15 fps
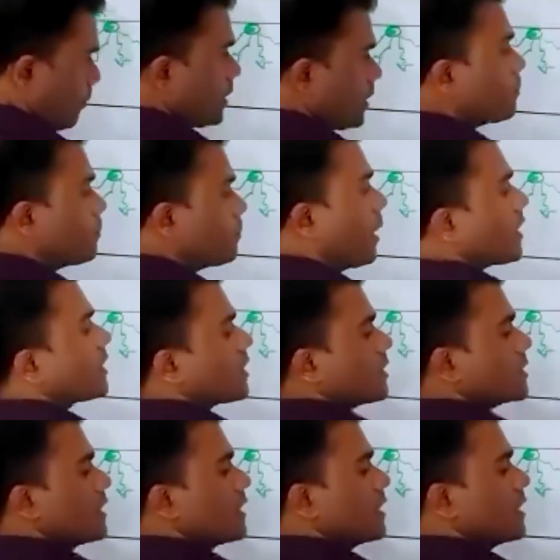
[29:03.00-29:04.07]
particles
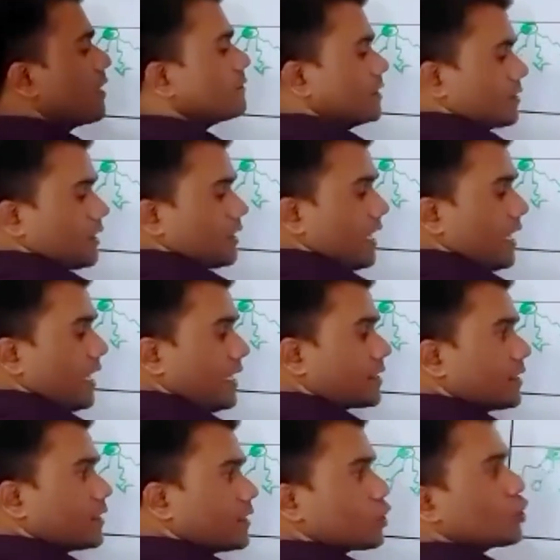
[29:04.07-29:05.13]
have
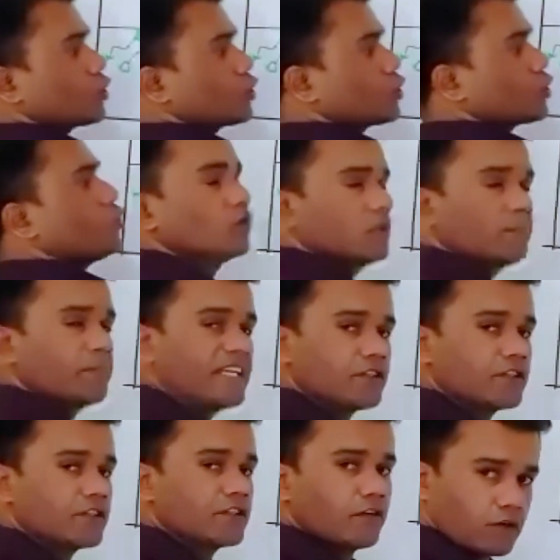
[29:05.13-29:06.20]
entered to the piece
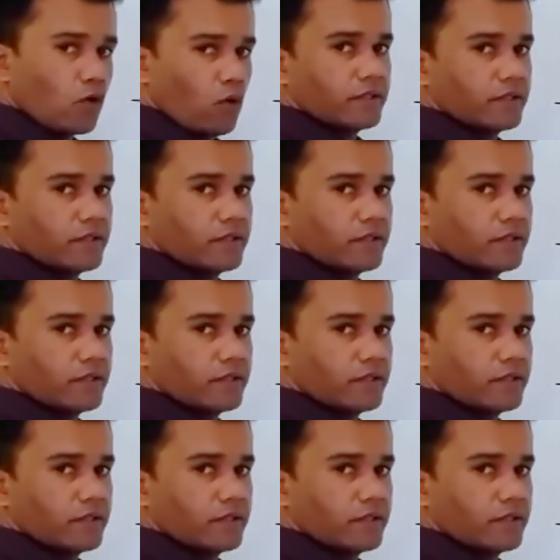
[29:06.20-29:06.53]
of gold.